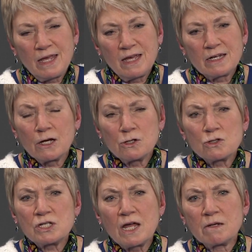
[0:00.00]
and
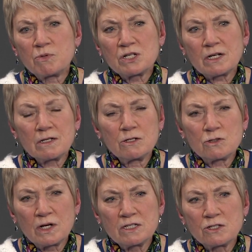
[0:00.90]
understanding particularly in
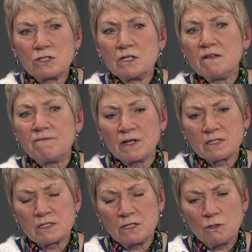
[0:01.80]
transition
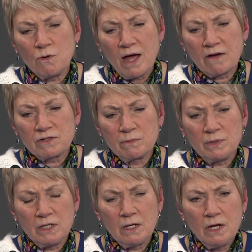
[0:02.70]
defense that you have
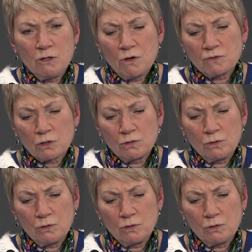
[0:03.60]
to